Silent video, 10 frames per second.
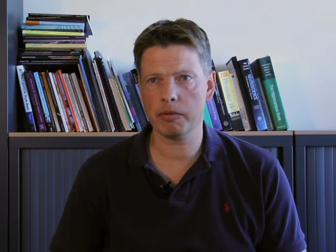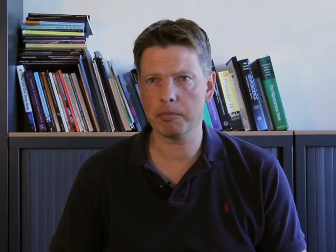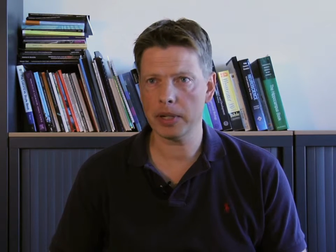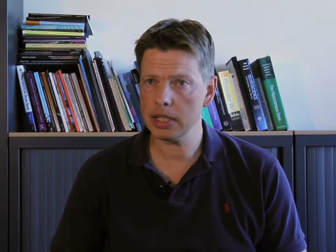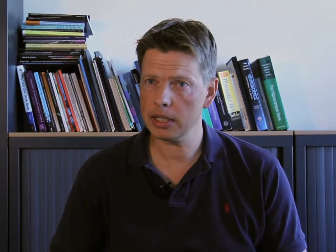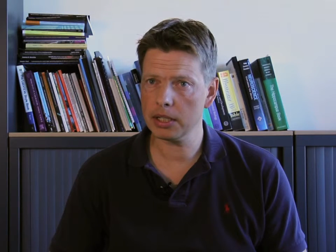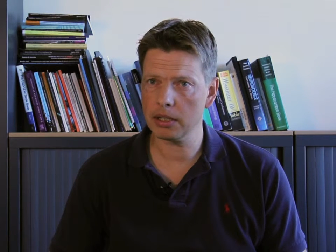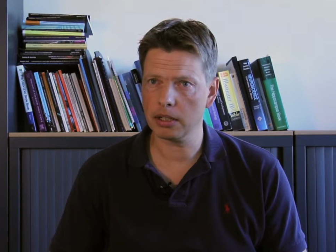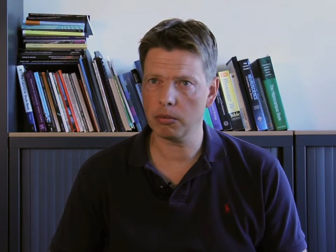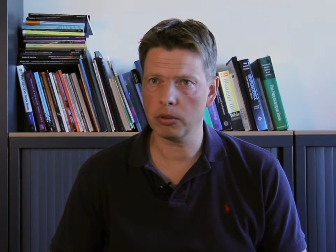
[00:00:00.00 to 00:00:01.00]
aim of the present
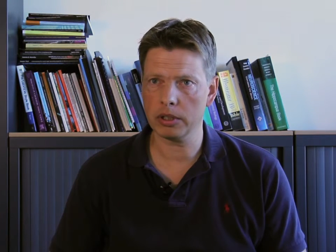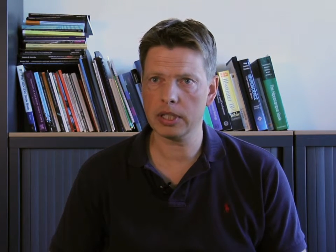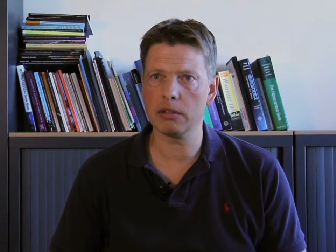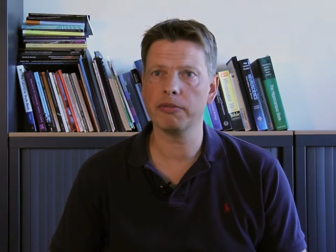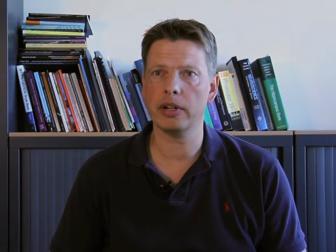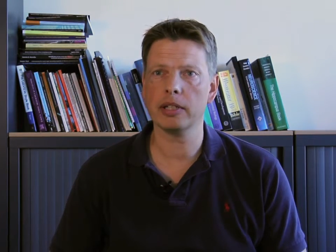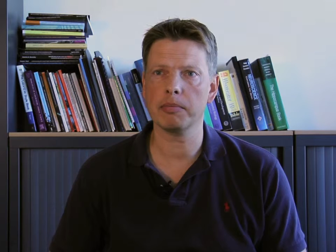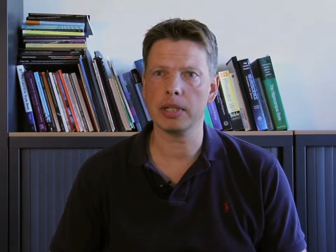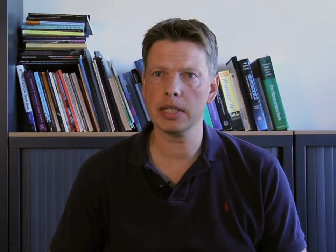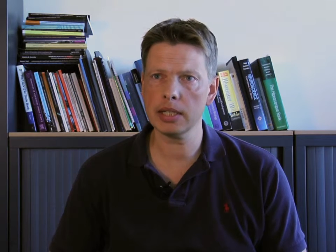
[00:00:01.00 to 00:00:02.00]
study was to find
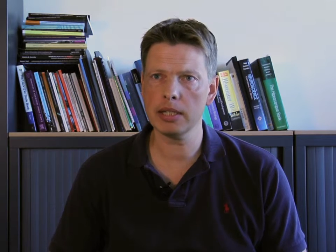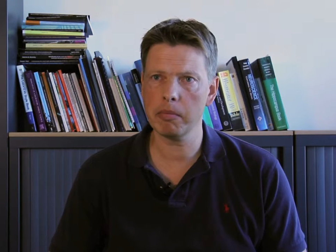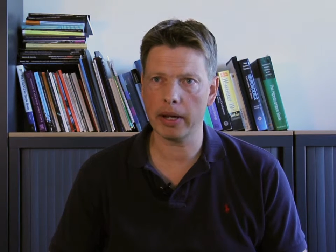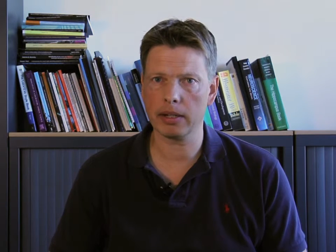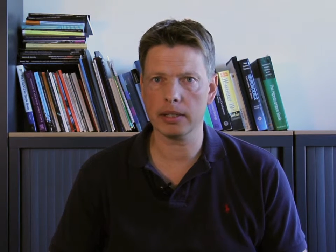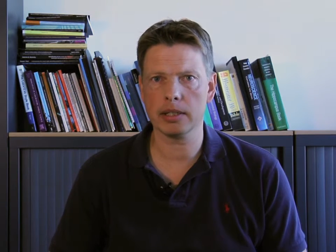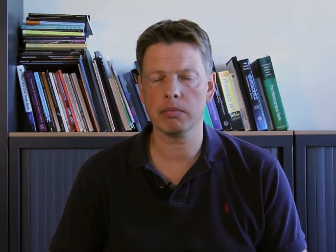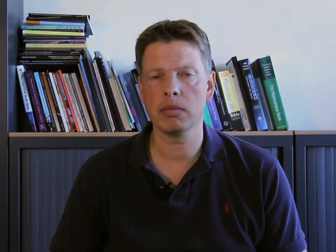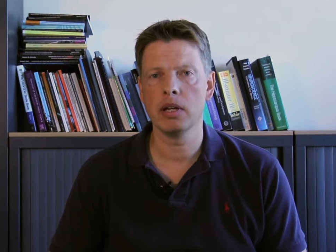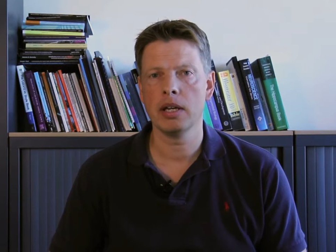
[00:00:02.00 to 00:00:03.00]
a plasticity
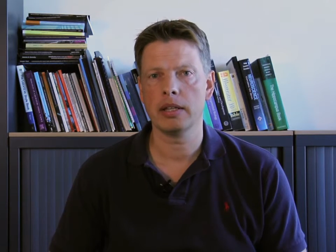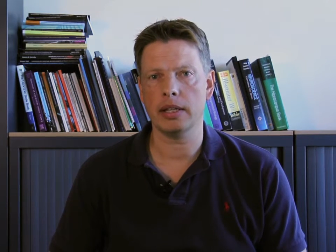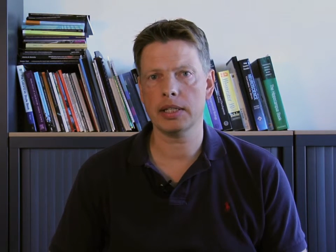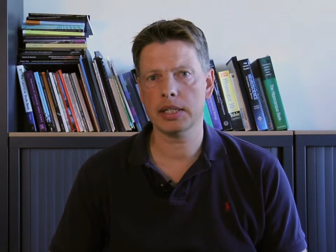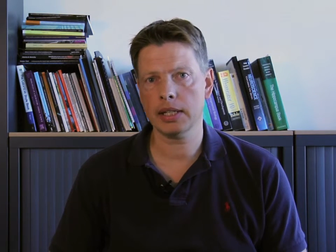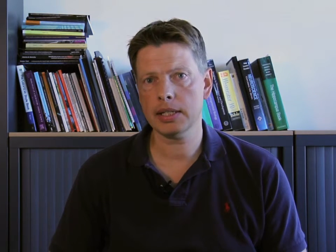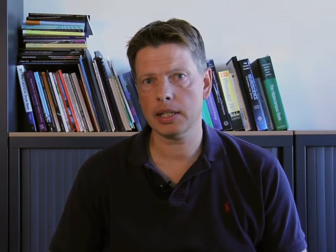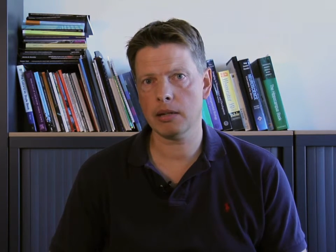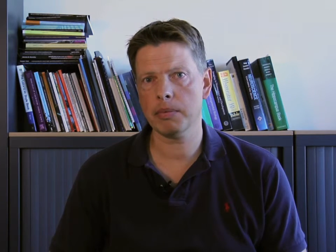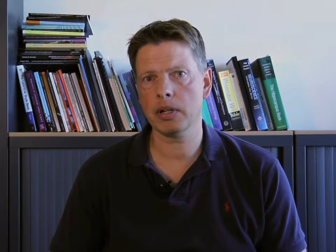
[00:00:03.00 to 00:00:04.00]
mechanism that
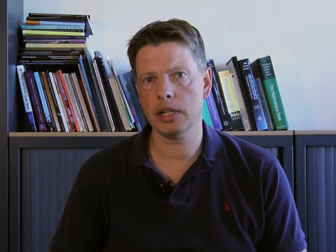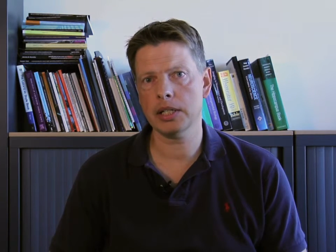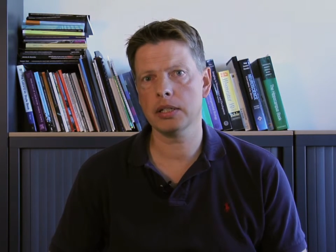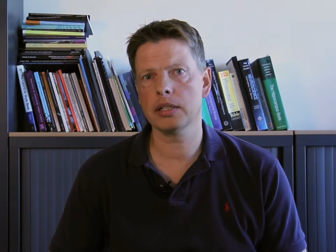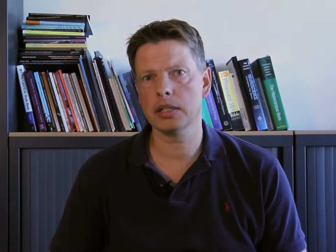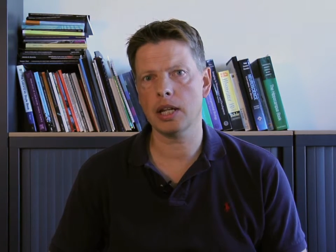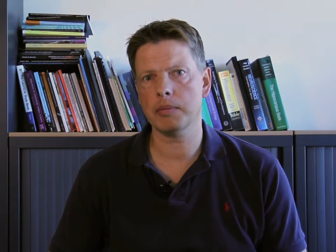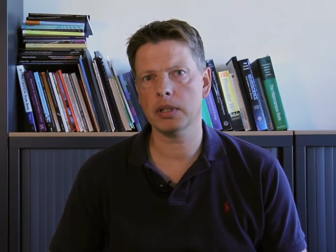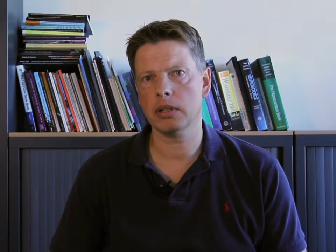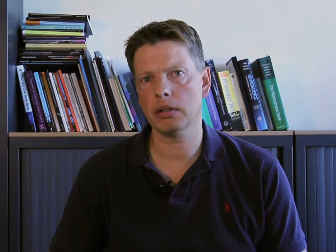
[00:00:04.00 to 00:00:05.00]
sets up clustered
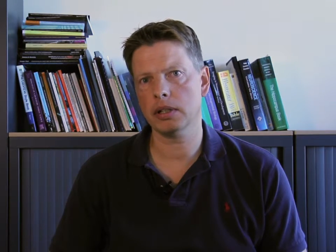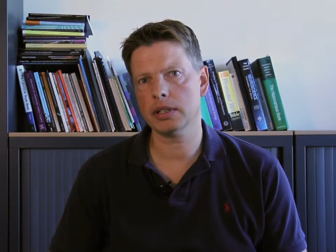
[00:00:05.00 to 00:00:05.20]
synaptic